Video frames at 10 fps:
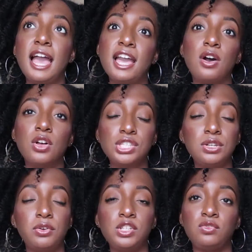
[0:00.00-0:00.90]
I also
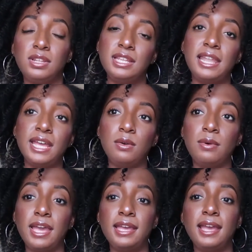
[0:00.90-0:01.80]
know it's really
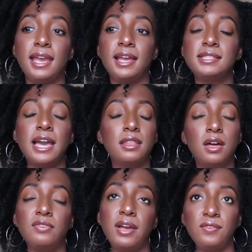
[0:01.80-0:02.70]
lightweight and I
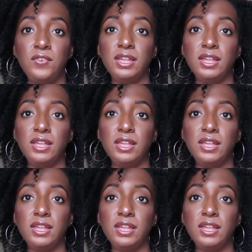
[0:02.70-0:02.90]
love that